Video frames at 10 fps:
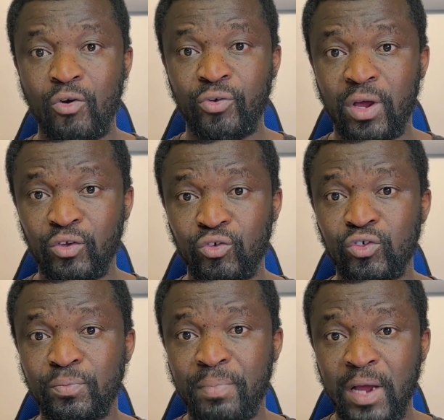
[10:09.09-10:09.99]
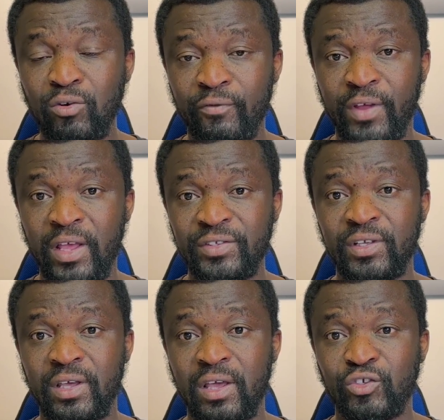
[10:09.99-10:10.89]
or you can use part of the
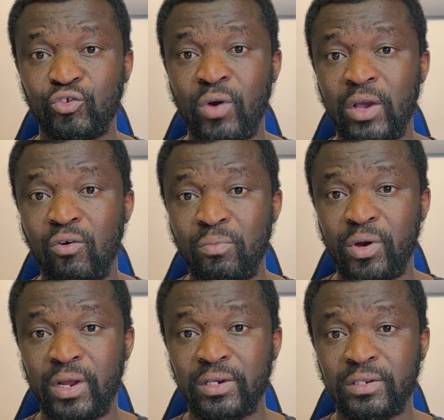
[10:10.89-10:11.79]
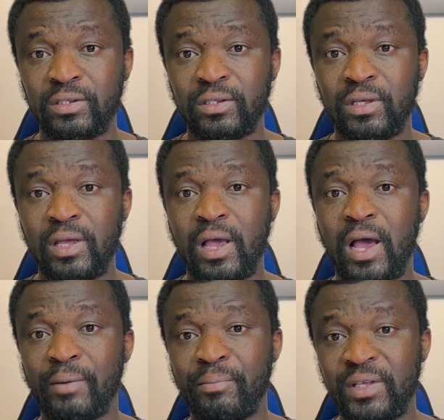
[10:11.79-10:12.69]
SDK's UI component
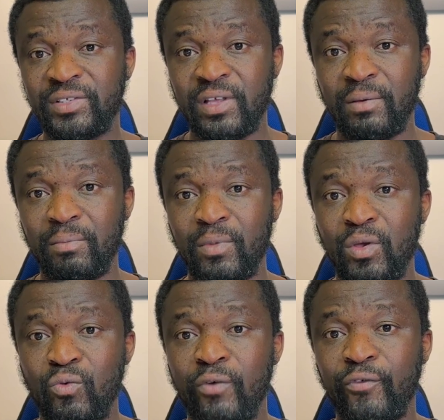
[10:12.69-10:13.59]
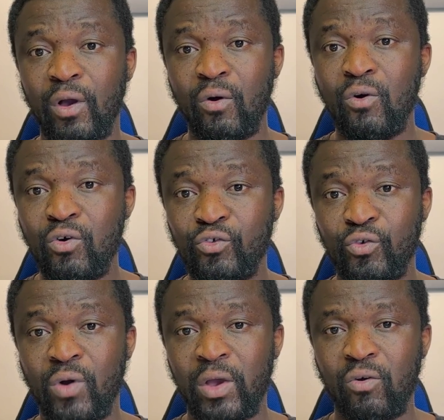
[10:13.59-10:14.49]
and mix them with your
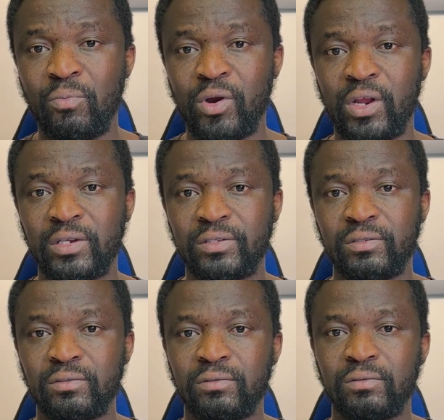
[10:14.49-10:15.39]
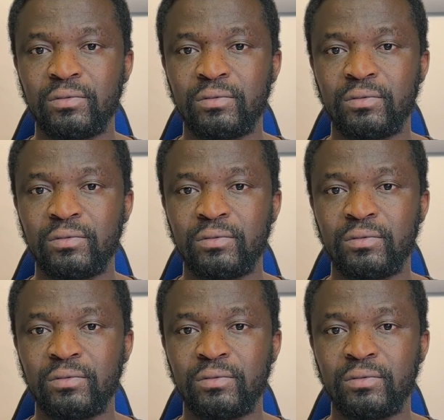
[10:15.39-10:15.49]
own UI components.